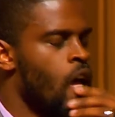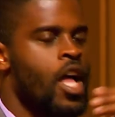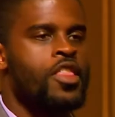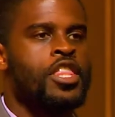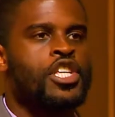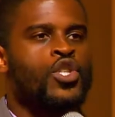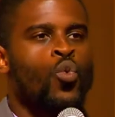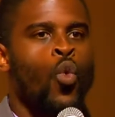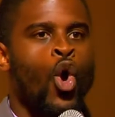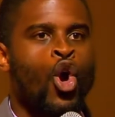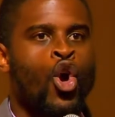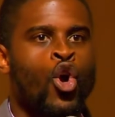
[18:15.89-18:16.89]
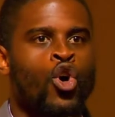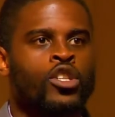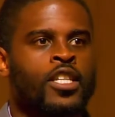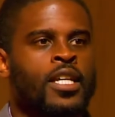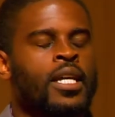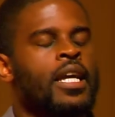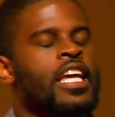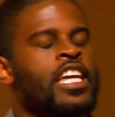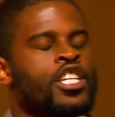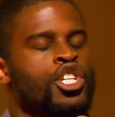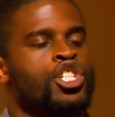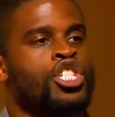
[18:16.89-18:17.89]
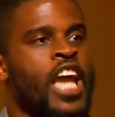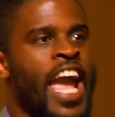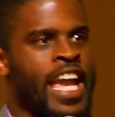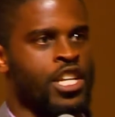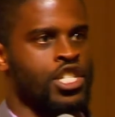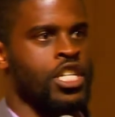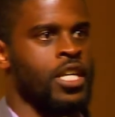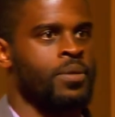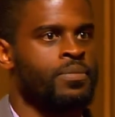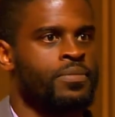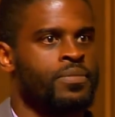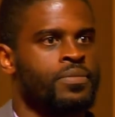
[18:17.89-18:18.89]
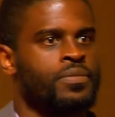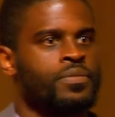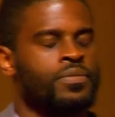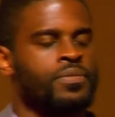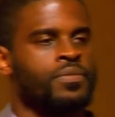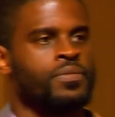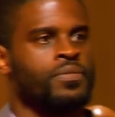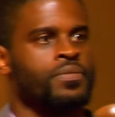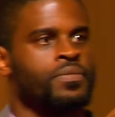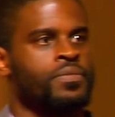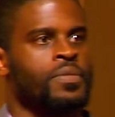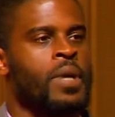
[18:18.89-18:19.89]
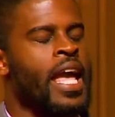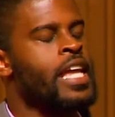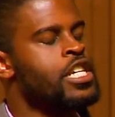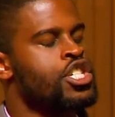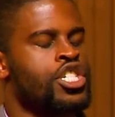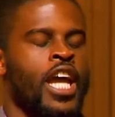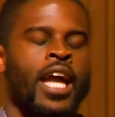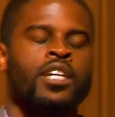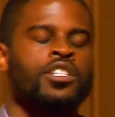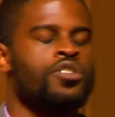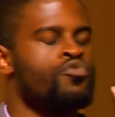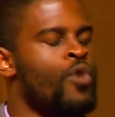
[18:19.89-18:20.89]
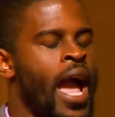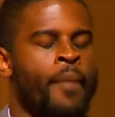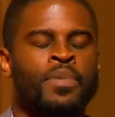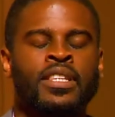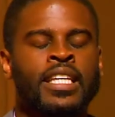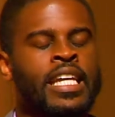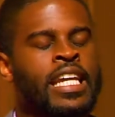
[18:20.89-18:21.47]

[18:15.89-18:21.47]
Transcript: This world is changing. It is changing rapidly